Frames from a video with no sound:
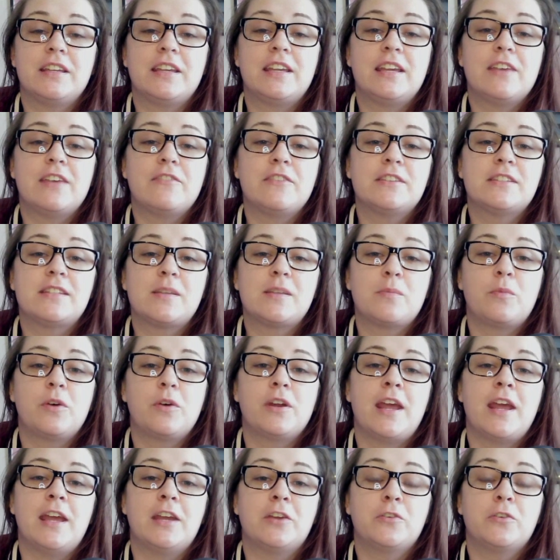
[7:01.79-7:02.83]
given someone
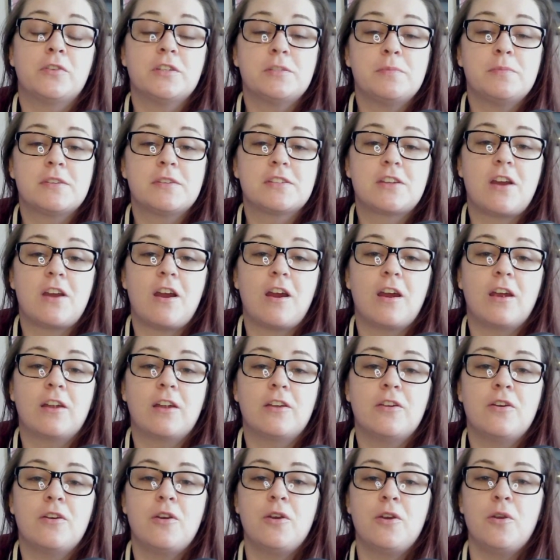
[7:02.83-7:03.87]
a Christmas card
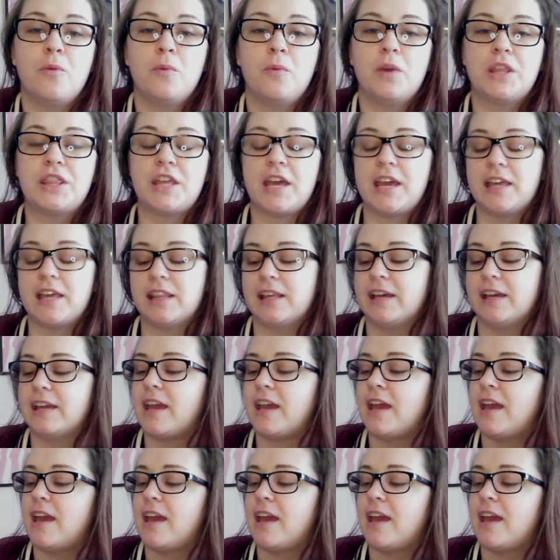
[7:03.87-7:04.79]
with a like